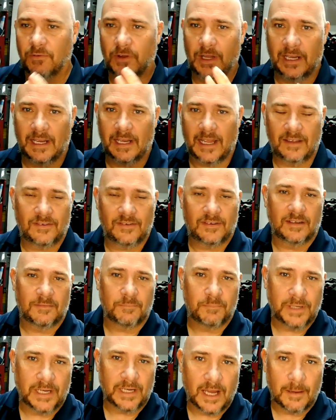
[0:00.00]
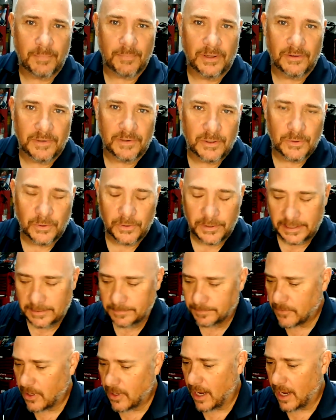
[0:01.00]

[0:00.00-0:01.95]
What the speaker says: in case it didn't pick up on the recording.